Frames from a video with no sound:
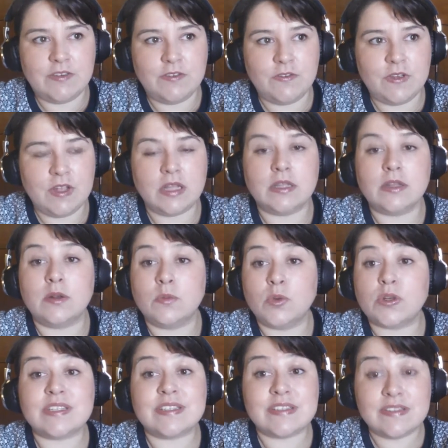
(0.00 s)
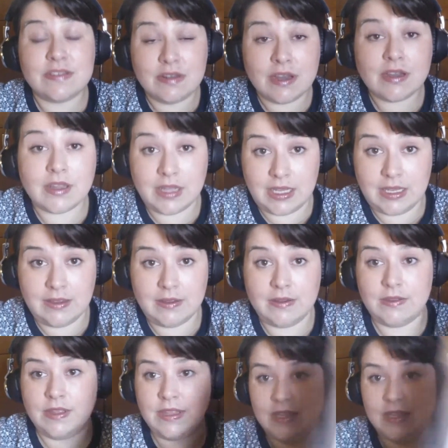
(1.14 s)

they fit a little more snugly than